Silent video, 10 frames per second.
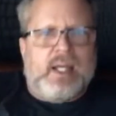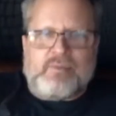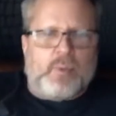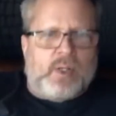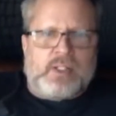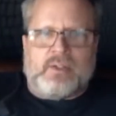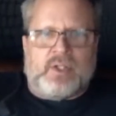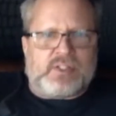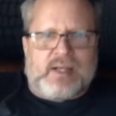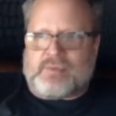Everyone
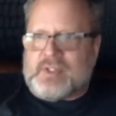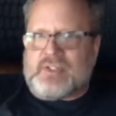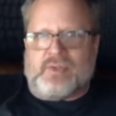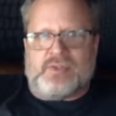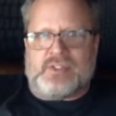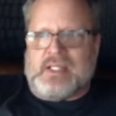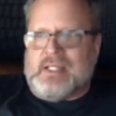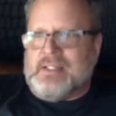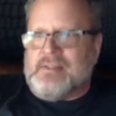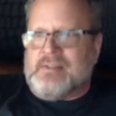looks after each other's
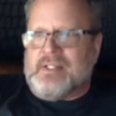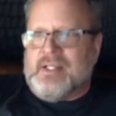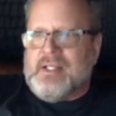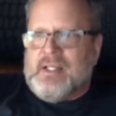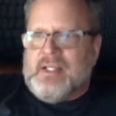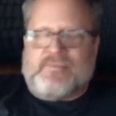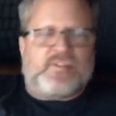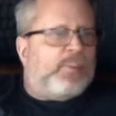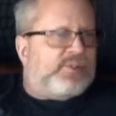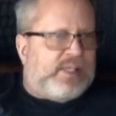kids. If
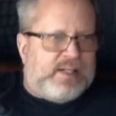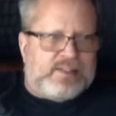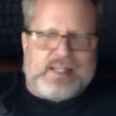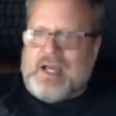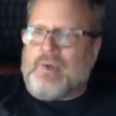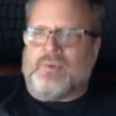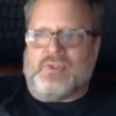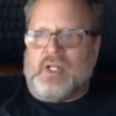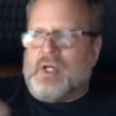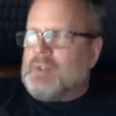someone's out of
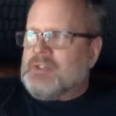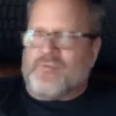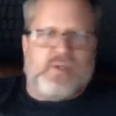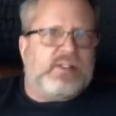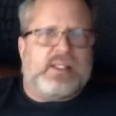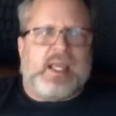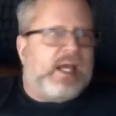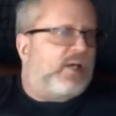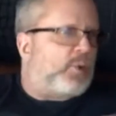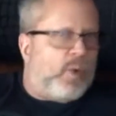town, it's feed the
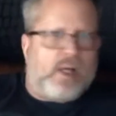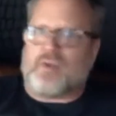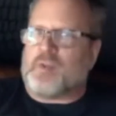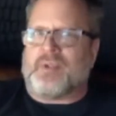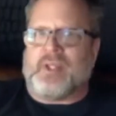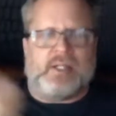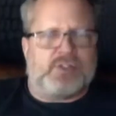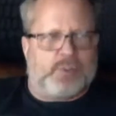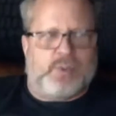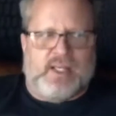cat or water the
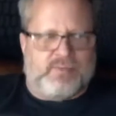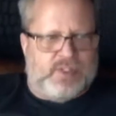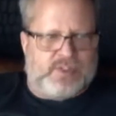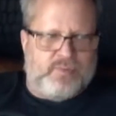plants or whatever.